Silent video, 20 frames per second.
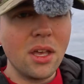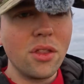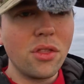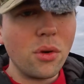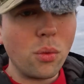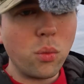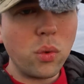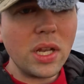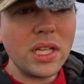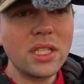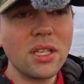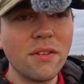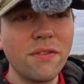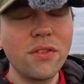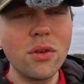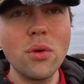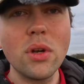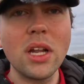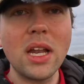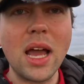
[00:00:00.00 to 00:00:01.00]
the winter
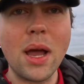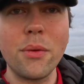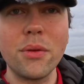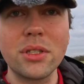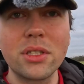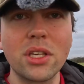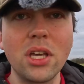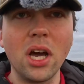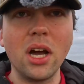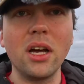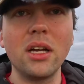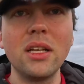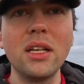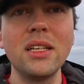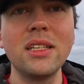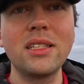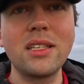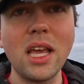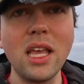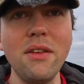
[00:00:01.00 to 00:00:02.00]
fuel allowance cut
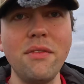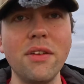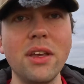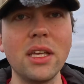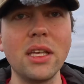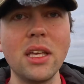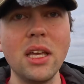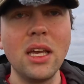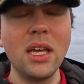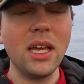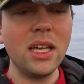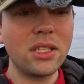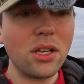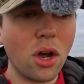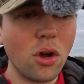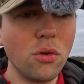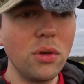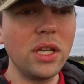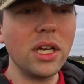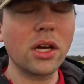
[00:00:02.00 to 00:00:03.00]
saving is
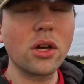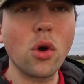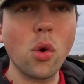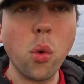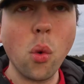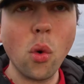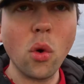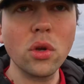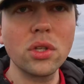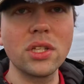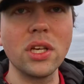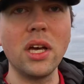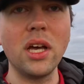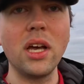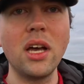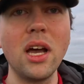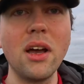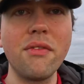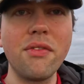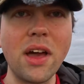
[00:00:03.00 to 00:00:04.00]
only a
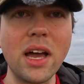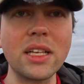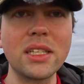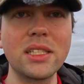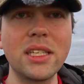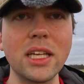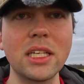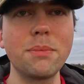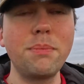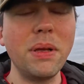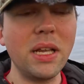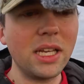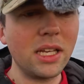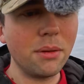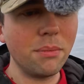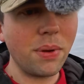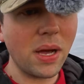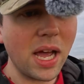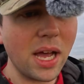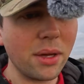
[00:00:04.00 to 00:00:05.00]
quarter of that £6
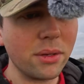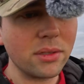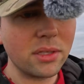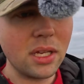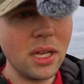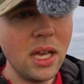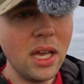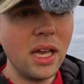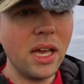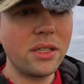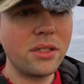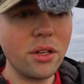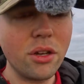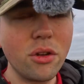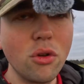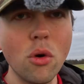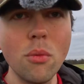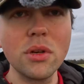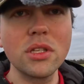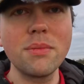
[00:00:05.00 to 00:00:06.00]
billion. It's an
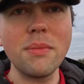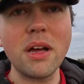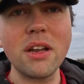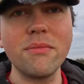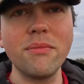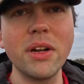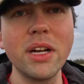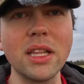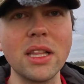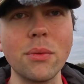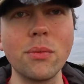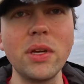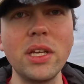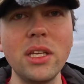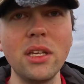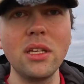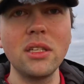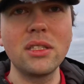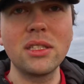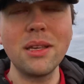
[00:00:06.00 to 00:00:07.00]
enormous amount of money that
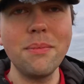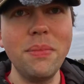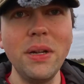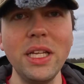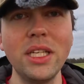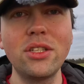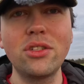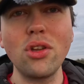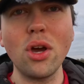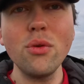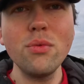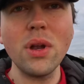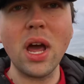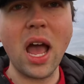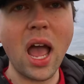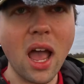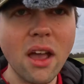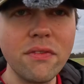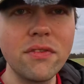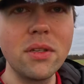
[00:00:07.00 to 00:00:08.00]
we simply don't
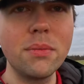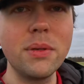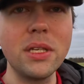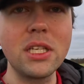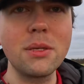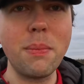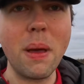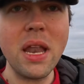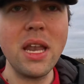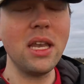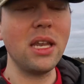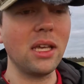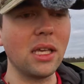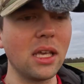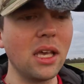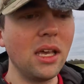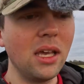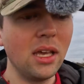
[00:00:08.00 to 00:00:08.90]
have to be spending.